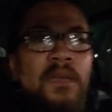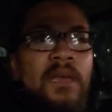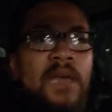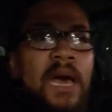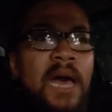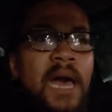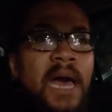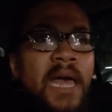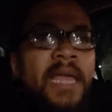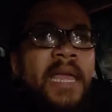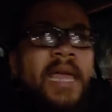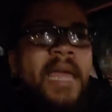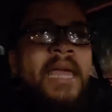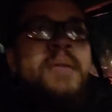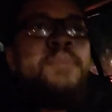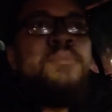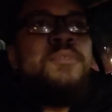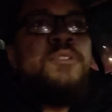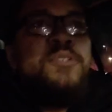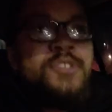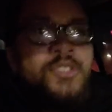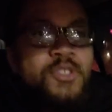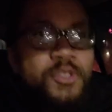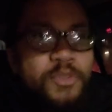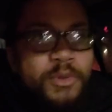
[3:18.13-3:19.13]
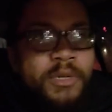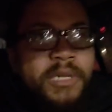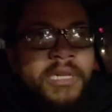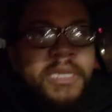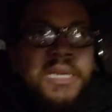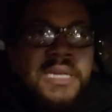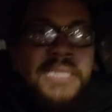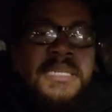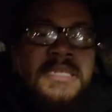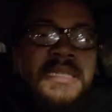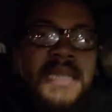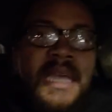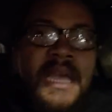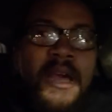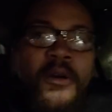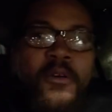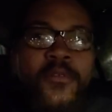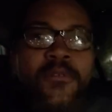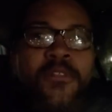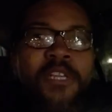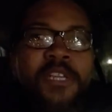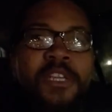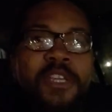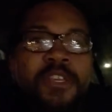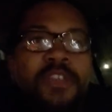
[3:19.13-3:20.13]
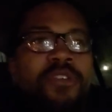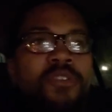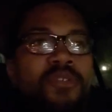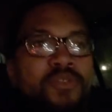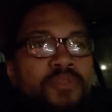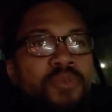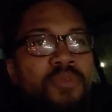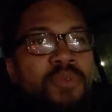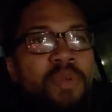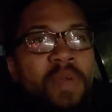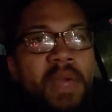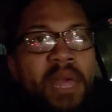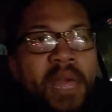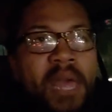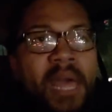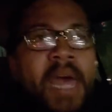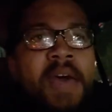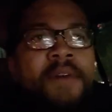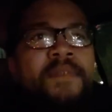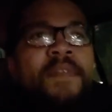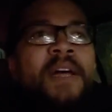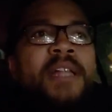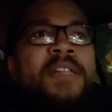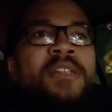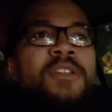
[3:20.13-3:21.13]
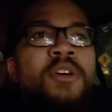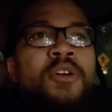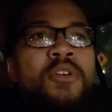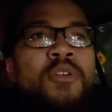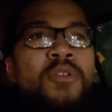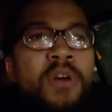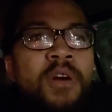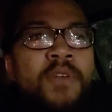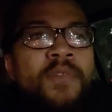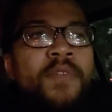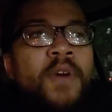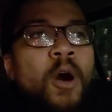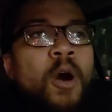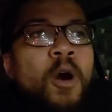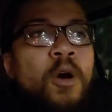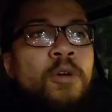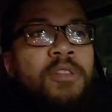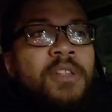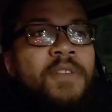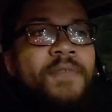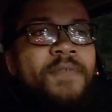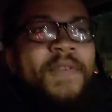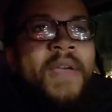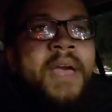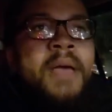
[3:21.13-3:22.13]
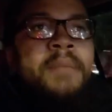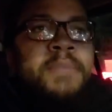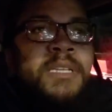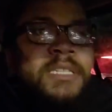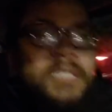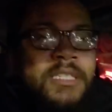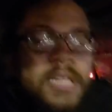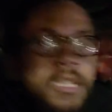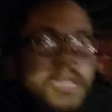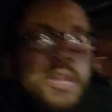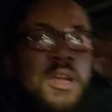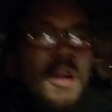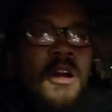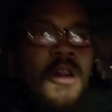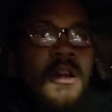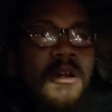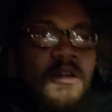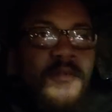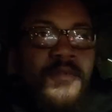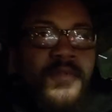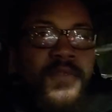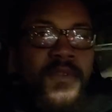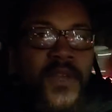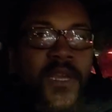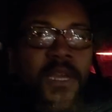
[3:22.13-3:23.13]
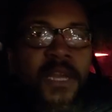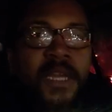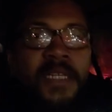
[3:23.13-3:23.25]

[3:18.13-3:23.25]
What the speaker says: alright, Amos 3, and say, only you have I known of all the families of the earth.